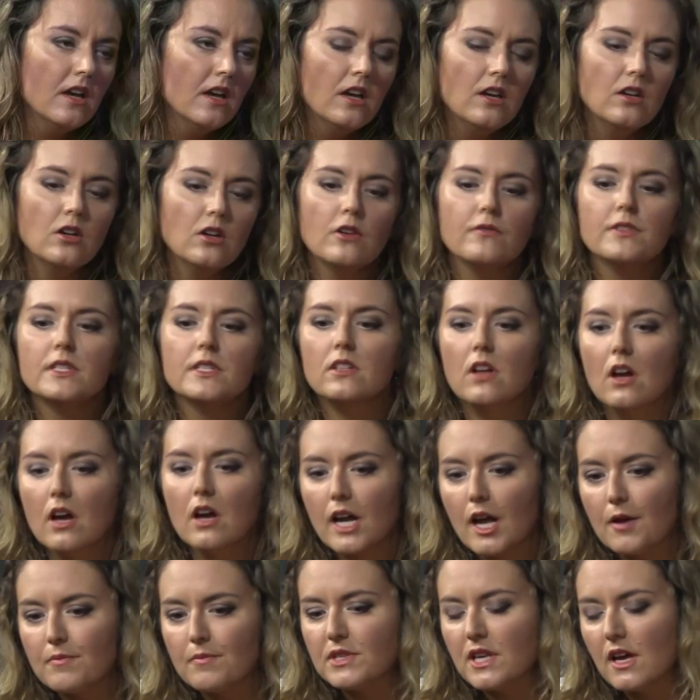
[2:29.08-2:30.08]
If a star
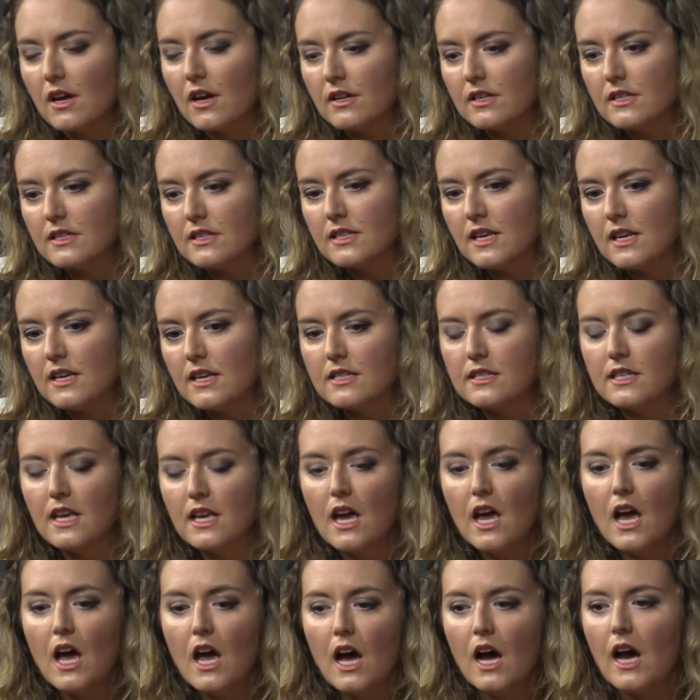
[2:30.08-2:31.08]
comes out and says,
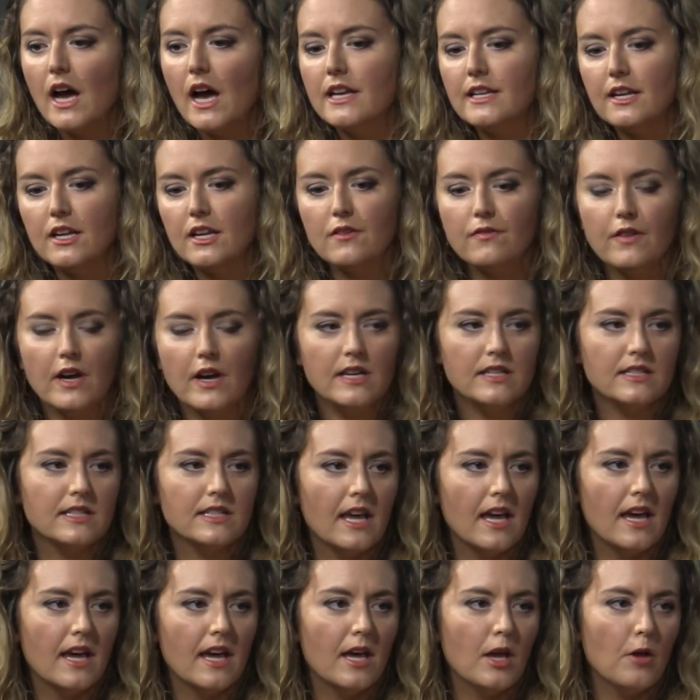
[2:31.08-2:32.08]
I identify as
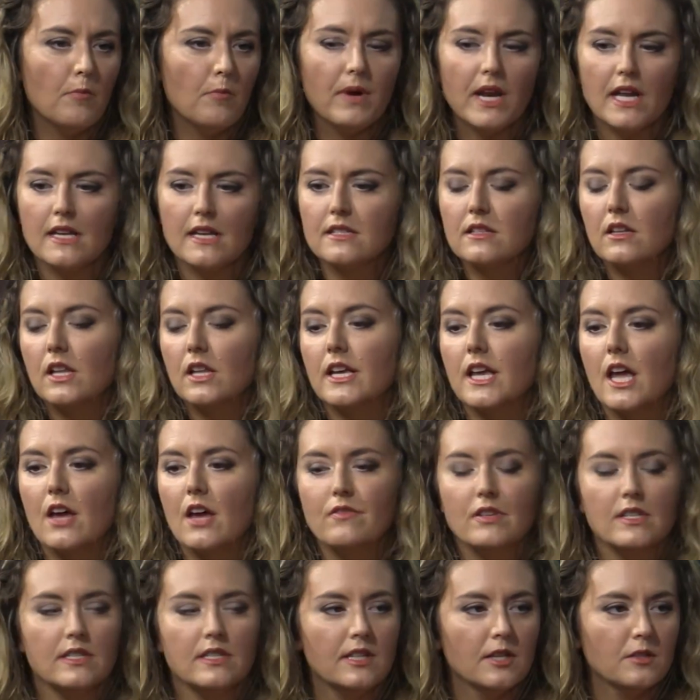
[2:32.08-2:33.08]
gay, but I still like
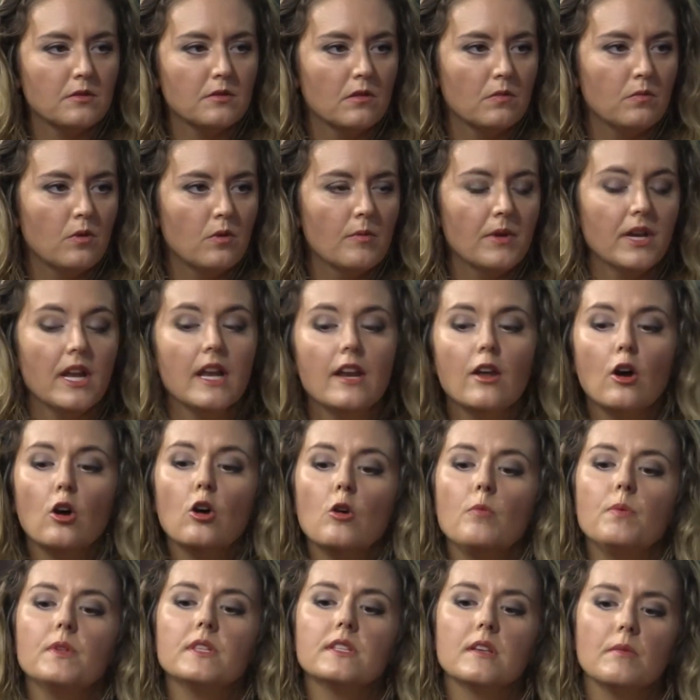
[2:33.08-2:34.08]
having sex with women, it
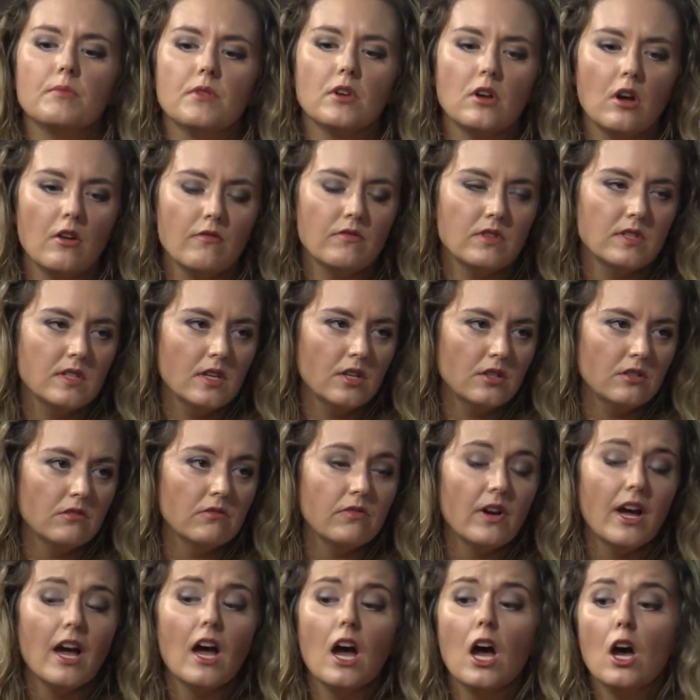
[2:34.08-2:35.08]
opens up the conversation
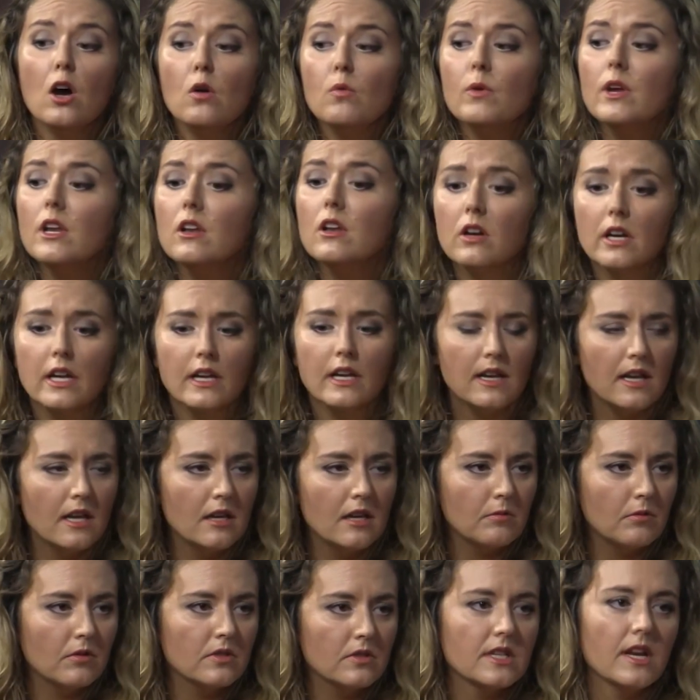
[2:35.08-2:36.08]
for how we look at
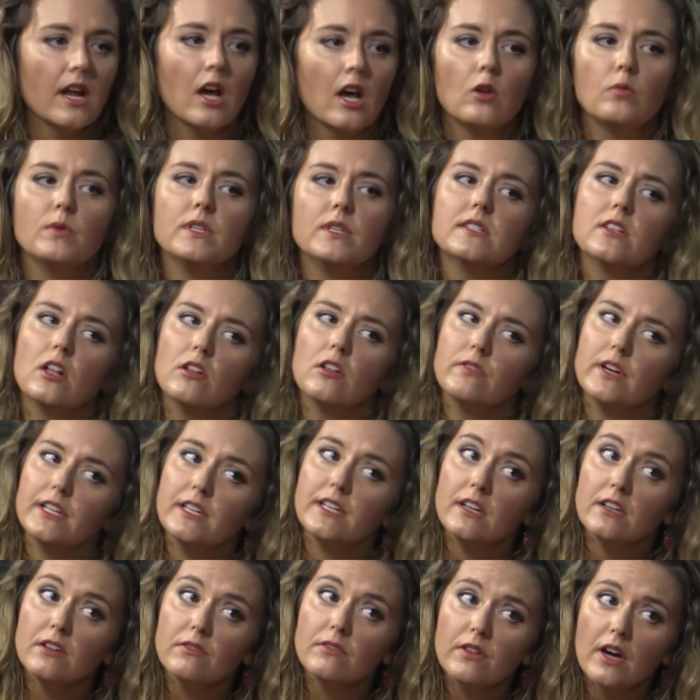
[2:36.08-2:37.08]
labels and how we
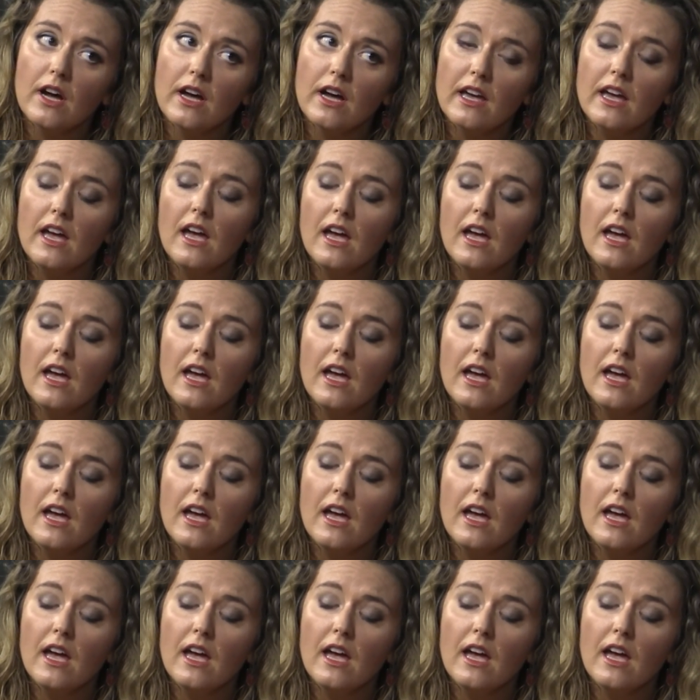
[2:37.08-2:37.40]
self-identify,